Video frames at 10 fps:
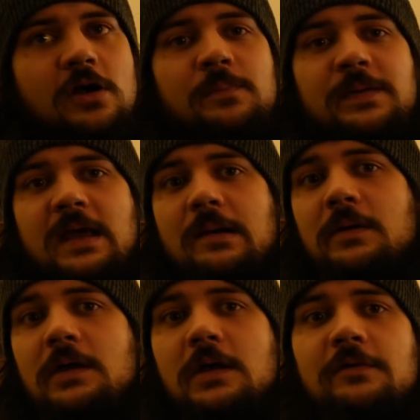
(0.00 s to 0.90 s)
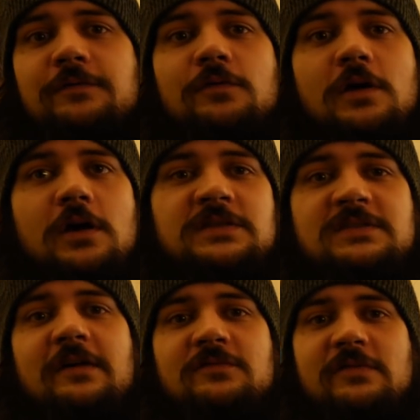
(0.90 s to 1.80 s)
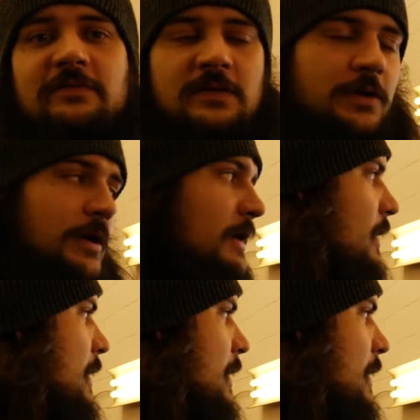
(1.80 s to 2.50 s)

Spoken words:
RPM for our soft rev limiter.